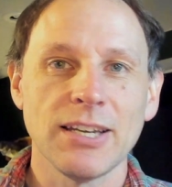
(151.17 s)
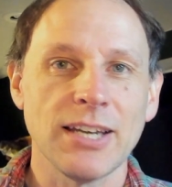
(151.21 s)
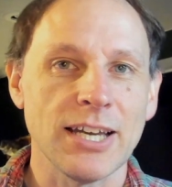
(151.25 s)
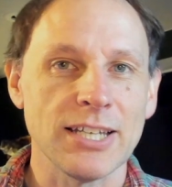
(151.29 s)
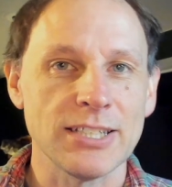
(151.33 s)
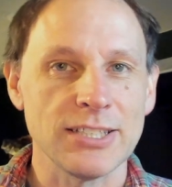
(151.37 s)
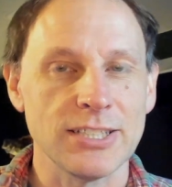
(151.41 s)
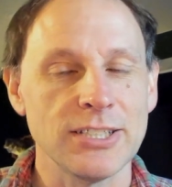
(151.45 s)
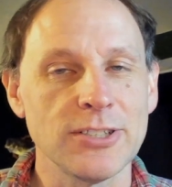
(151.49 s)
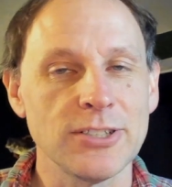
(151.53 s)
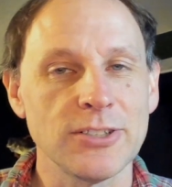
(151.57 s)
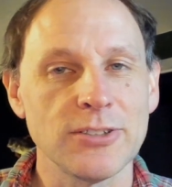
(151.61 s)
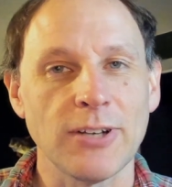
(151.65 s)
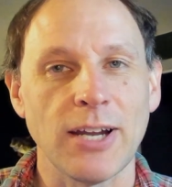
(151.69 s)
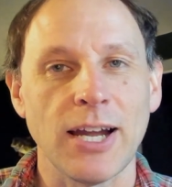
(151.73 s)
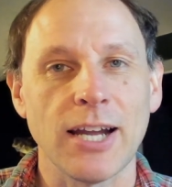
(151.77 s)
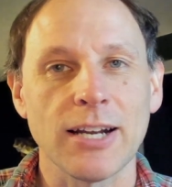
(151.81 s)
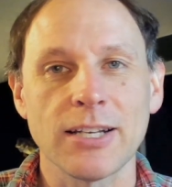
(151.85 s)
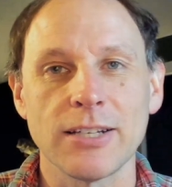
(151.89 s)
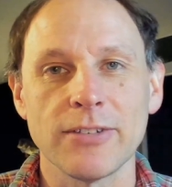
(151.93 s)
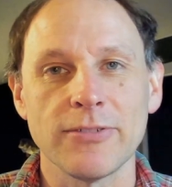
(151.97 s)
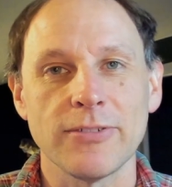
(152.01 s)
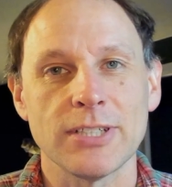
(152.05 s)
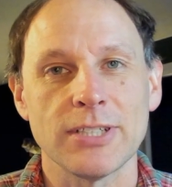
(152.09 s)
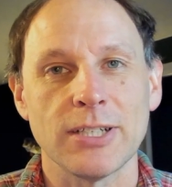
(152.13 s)
as
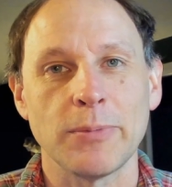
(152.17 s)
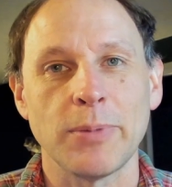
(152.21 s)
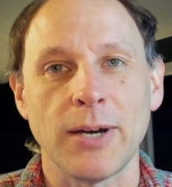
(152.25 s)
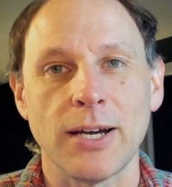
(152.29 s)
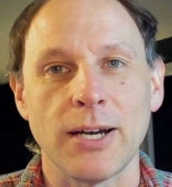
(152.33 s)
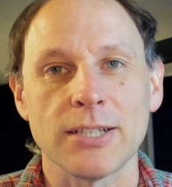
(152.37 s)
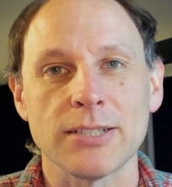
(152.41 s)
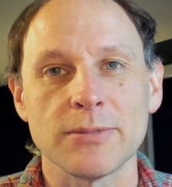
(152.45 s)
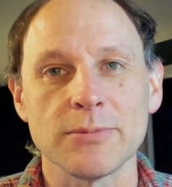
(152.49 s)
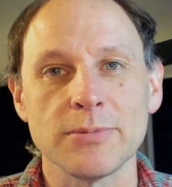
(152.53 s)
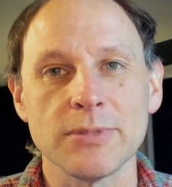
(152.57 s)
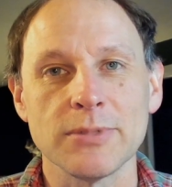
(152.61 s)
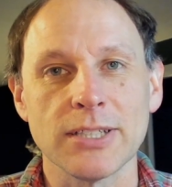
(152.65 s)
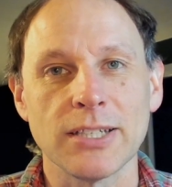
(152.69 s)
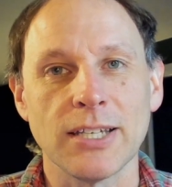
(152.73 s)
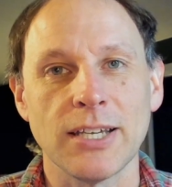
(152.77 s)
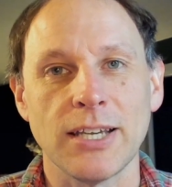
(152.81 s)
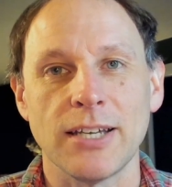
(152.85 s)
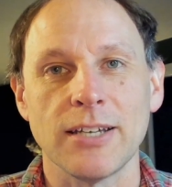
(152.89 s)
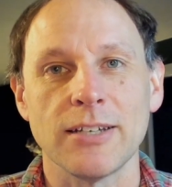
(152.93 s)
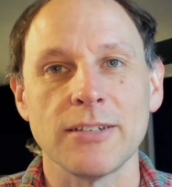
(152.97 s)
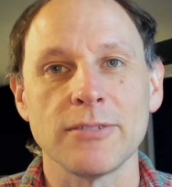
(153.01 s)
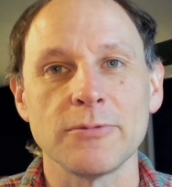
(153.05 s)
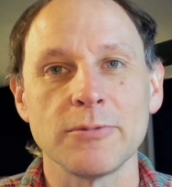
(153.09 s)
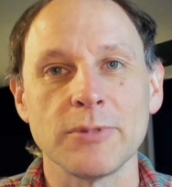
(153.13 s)
interactive as I possibly
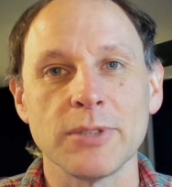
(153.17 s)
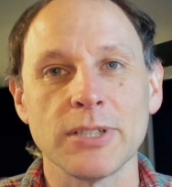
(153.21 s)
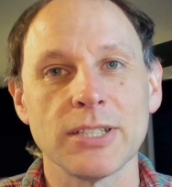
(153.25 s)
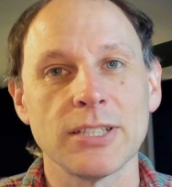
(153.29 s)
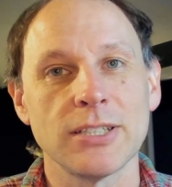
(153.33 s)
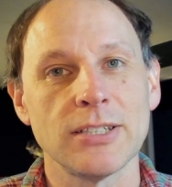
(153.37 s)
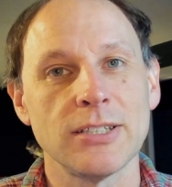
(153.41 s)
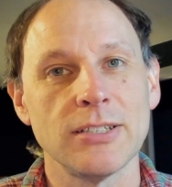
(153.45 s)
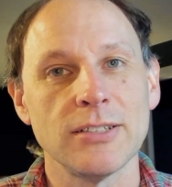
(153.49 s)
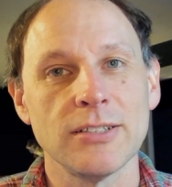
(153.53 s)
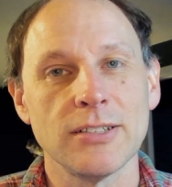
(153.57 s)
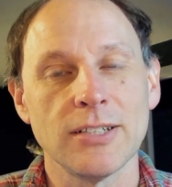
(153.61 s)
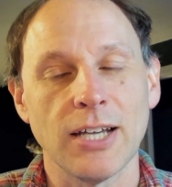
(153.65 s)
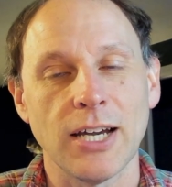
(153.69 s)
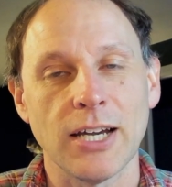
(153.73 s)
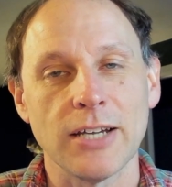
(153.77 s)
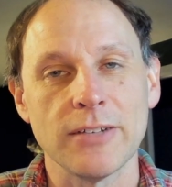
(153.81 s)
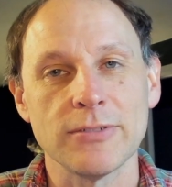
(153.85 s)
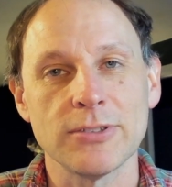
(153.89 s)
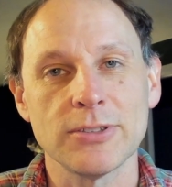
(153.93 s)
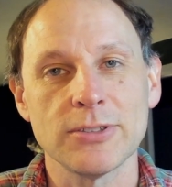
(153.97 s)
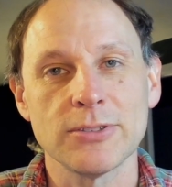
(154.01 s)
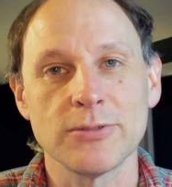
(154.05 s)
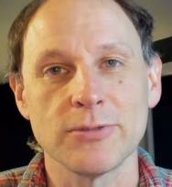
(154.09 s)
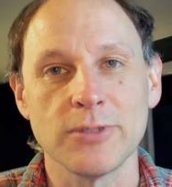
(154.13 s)
can with the
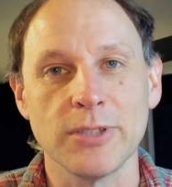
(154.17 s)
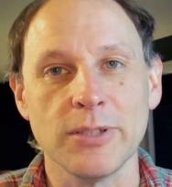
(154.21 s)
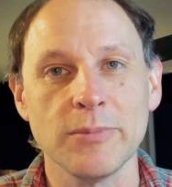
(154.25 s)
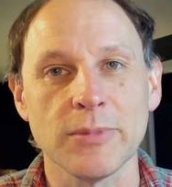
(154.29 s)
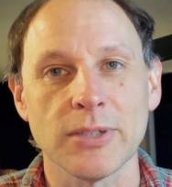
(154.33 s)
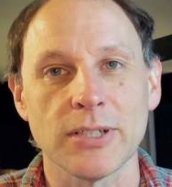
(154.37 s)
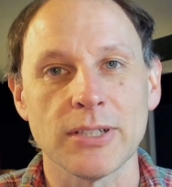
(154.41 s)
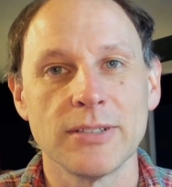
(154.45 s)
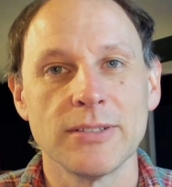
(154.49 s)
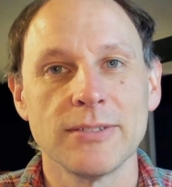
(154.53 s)
live streamer.